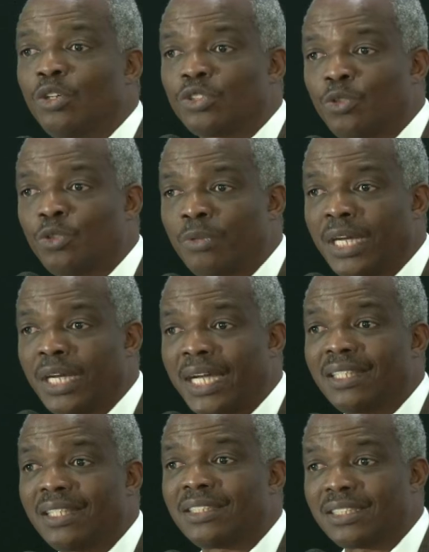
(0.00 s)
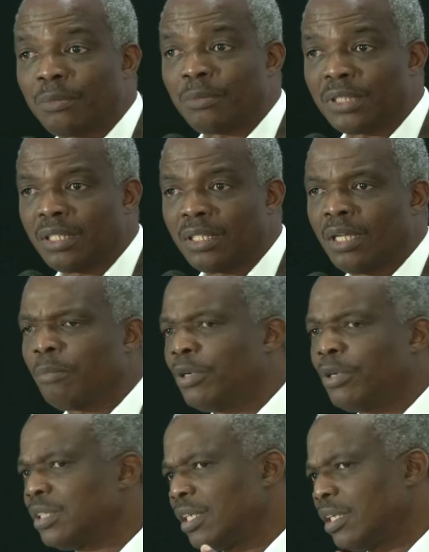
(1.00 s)
October at the summit.
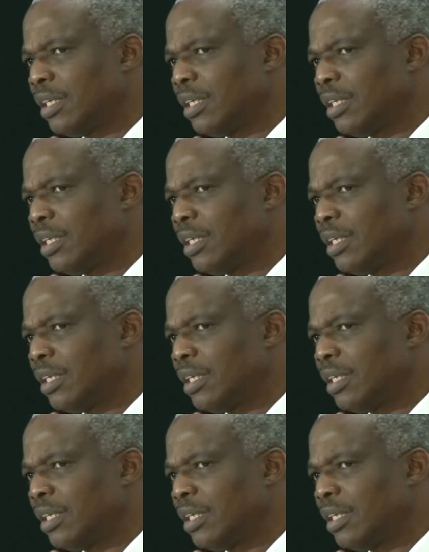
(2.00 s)
But